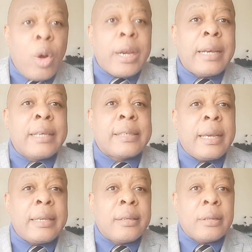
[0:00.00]
What are they
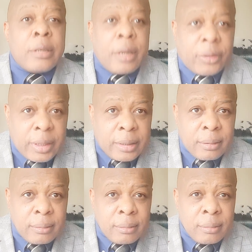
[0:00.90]
saying?
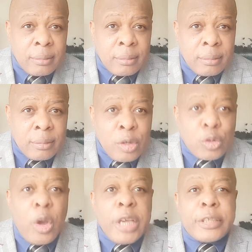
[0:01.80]
Nothing.
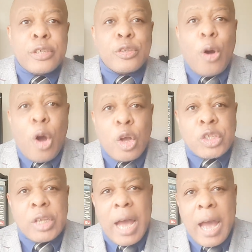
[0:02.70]
So it is
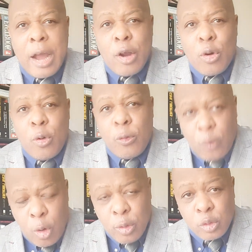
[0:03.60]
us
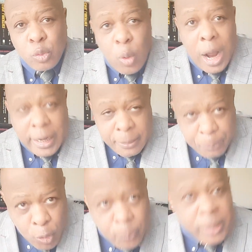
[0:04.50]
Anglophones who are the
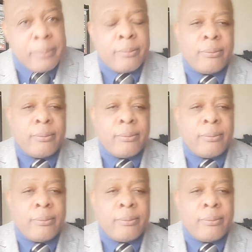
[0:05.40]
problem.